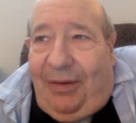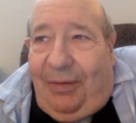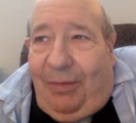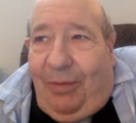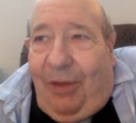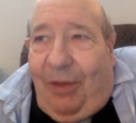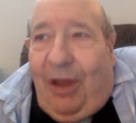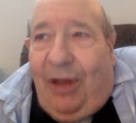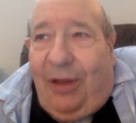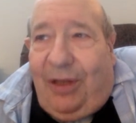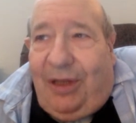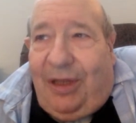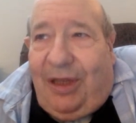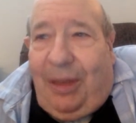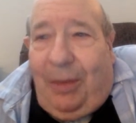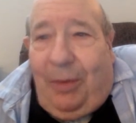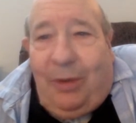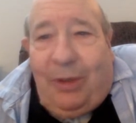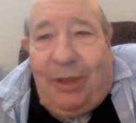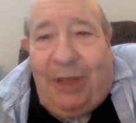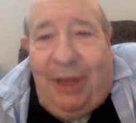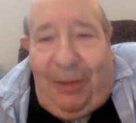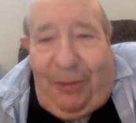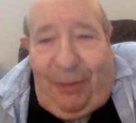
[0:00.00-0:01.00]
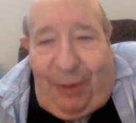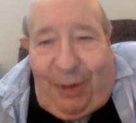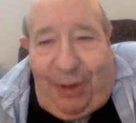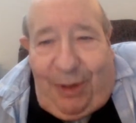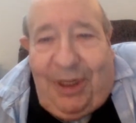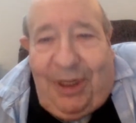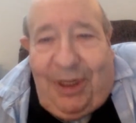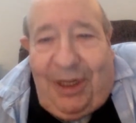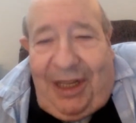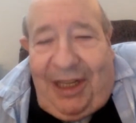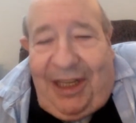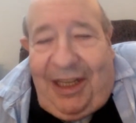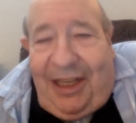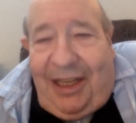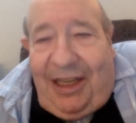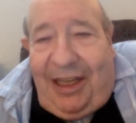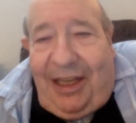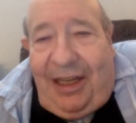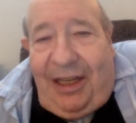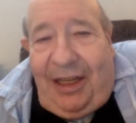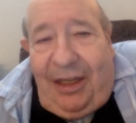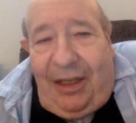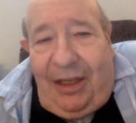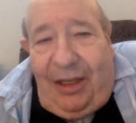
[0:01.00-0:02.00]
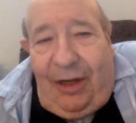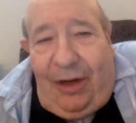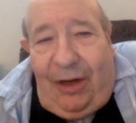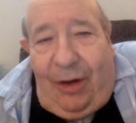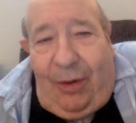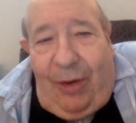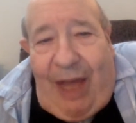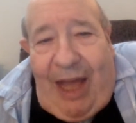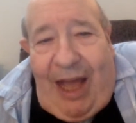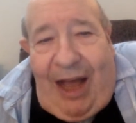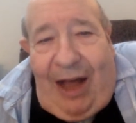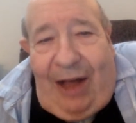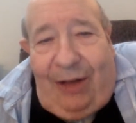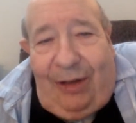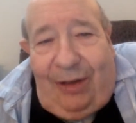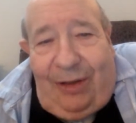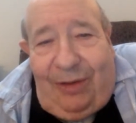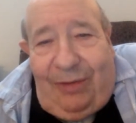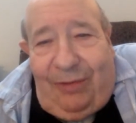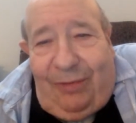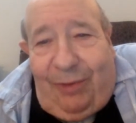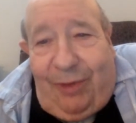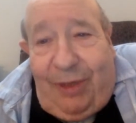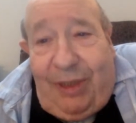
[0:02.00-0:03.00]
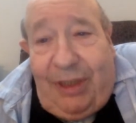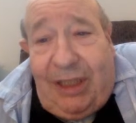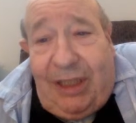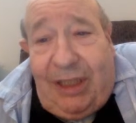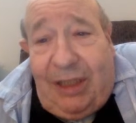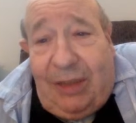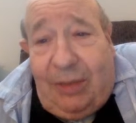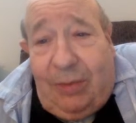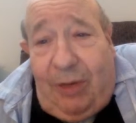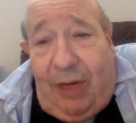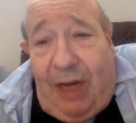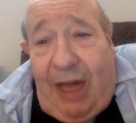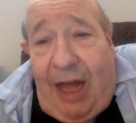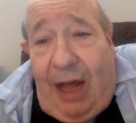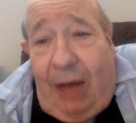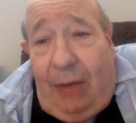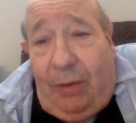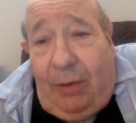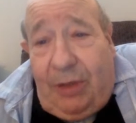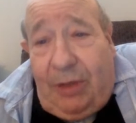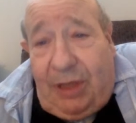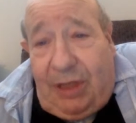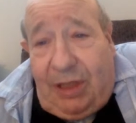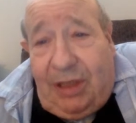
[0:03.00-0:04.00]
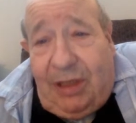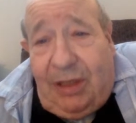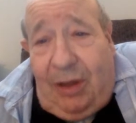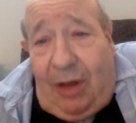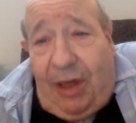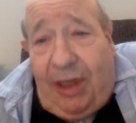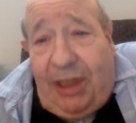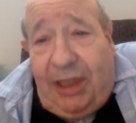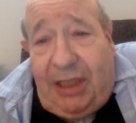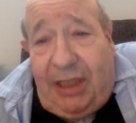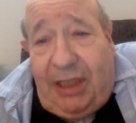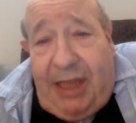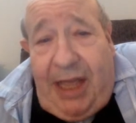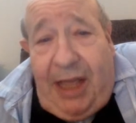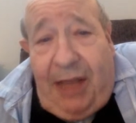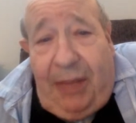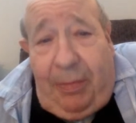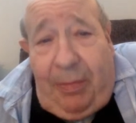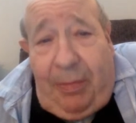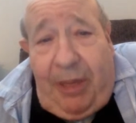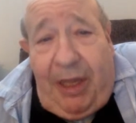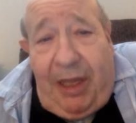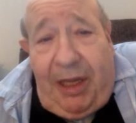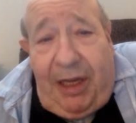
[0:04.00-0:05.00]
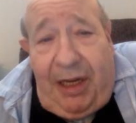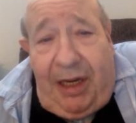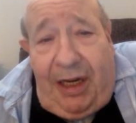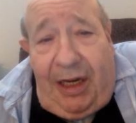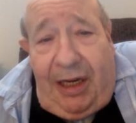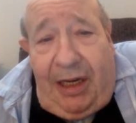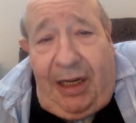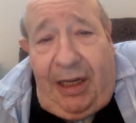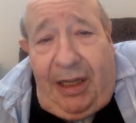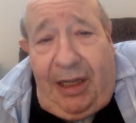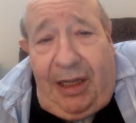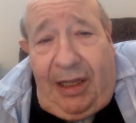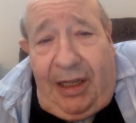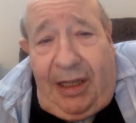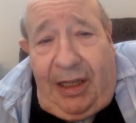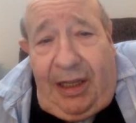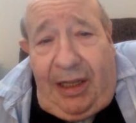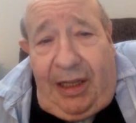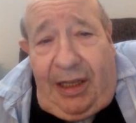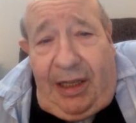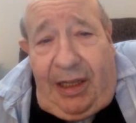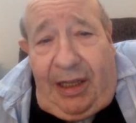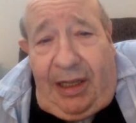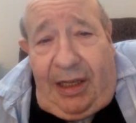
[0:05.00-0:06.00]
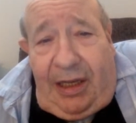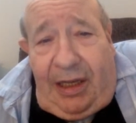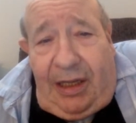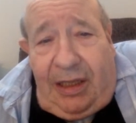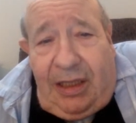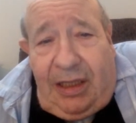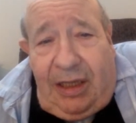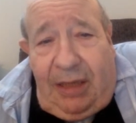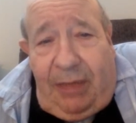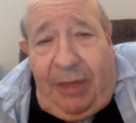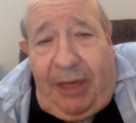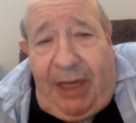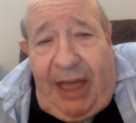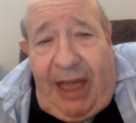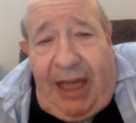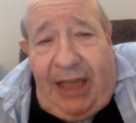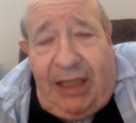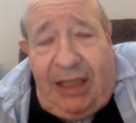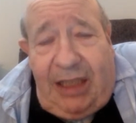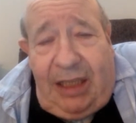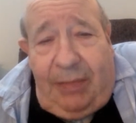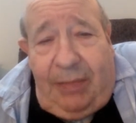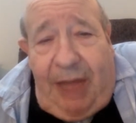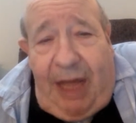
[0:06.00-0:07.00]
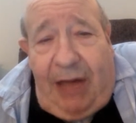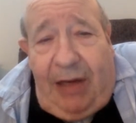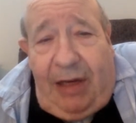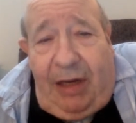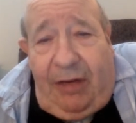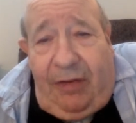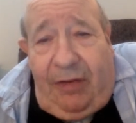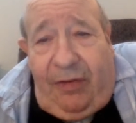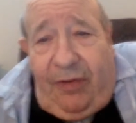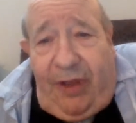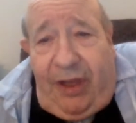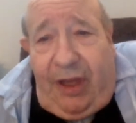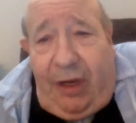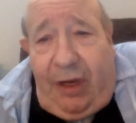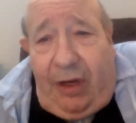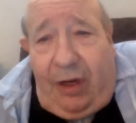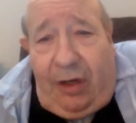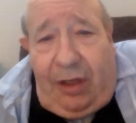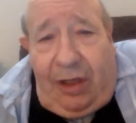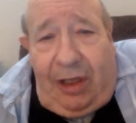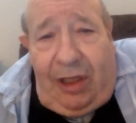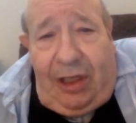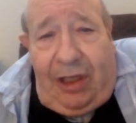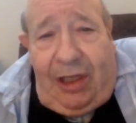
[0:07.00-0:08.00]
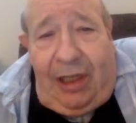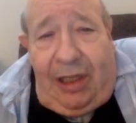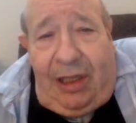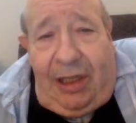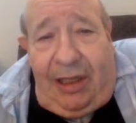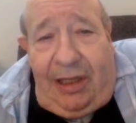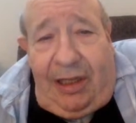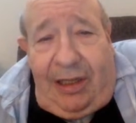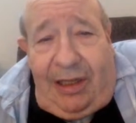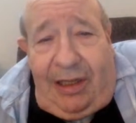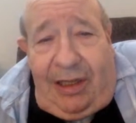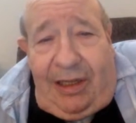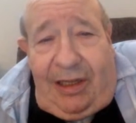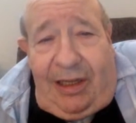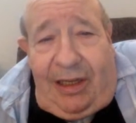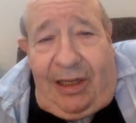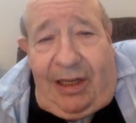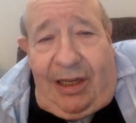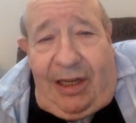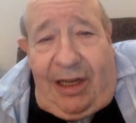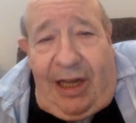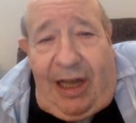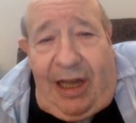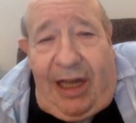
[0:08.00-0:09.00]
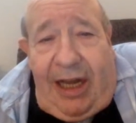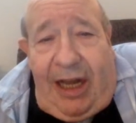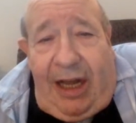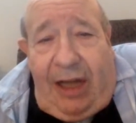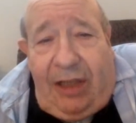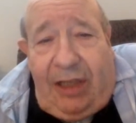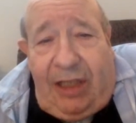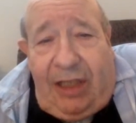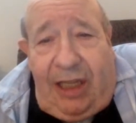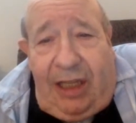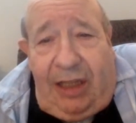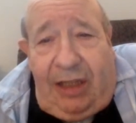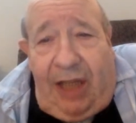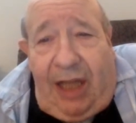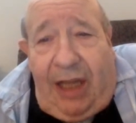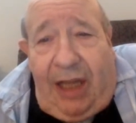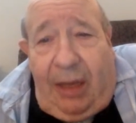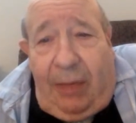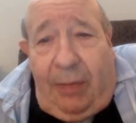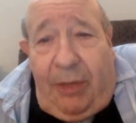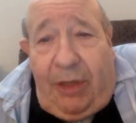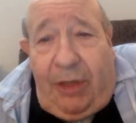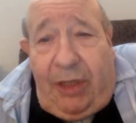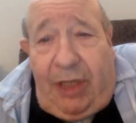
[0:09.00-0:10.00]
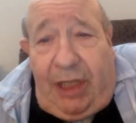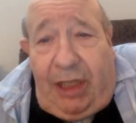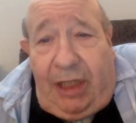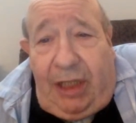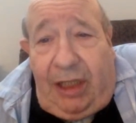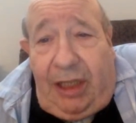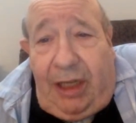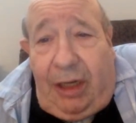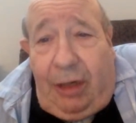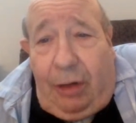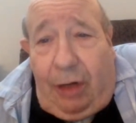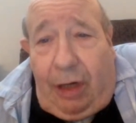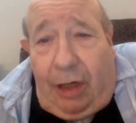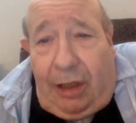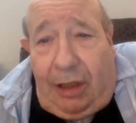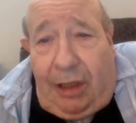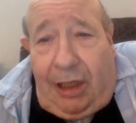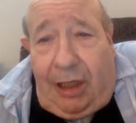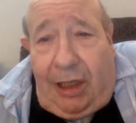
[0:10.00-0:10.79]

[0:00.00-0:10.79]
well, they were different. Al, for instance, when Al was on his deathbed, somebody asked him, "How do you feel?" And Al said, "Like a million lira."